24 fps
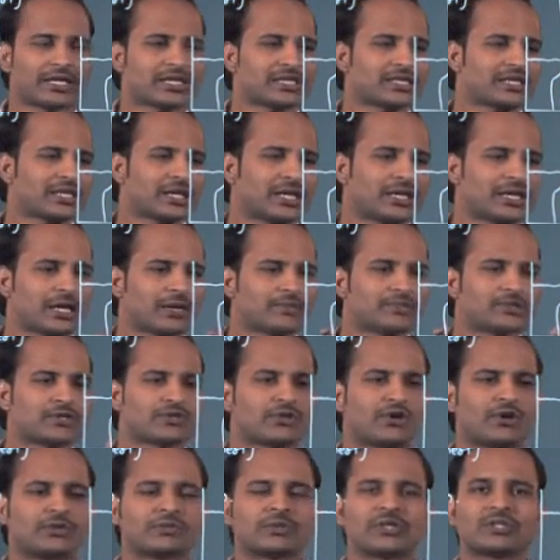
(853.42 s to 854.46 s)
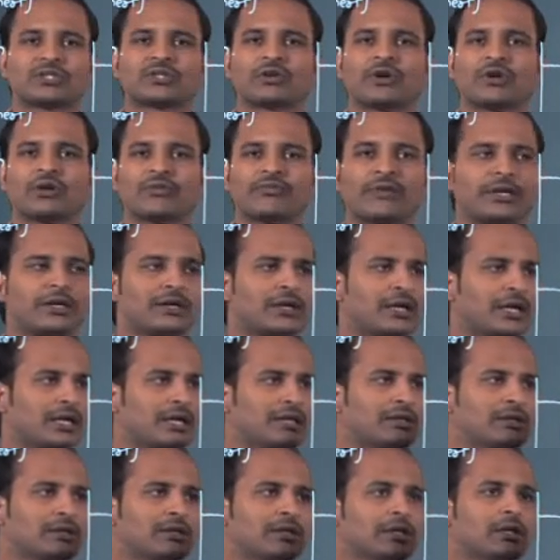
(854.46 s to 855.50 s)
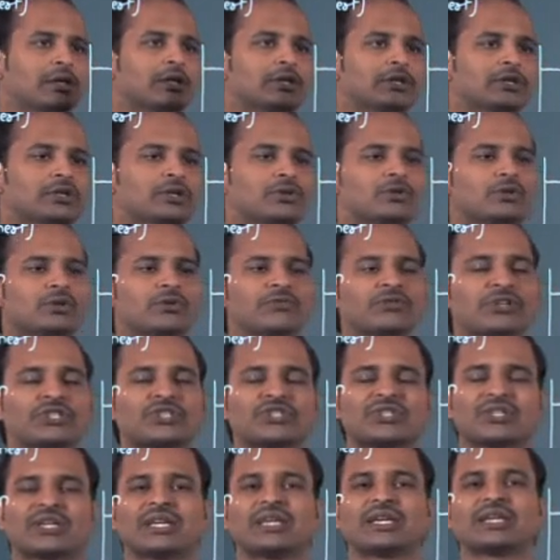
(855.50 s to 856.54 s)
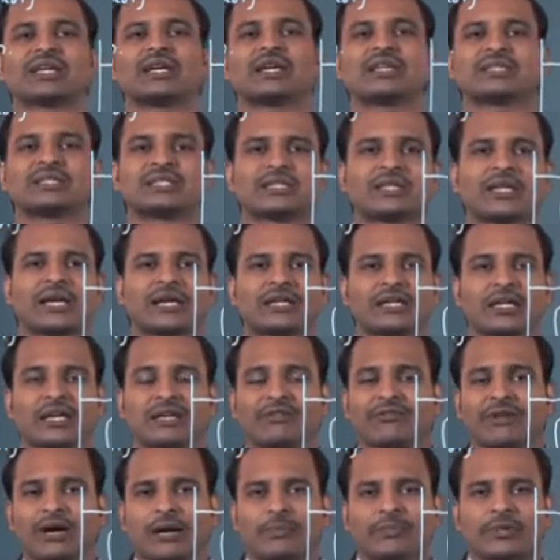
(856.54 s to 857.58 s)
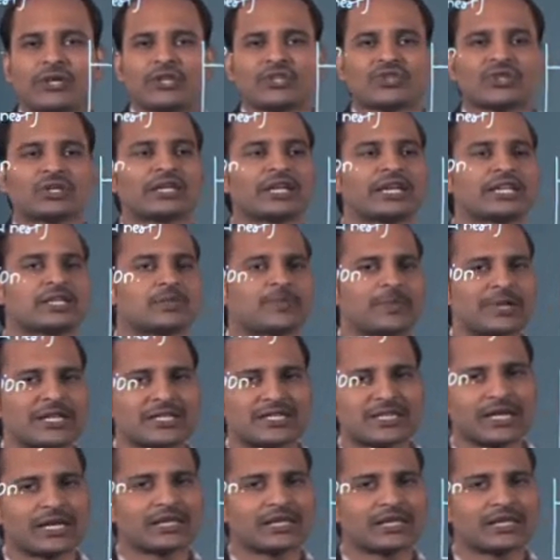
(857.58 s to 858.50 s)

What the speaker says: is it absorbs the solvent, and due to which I can say that evaporation takes place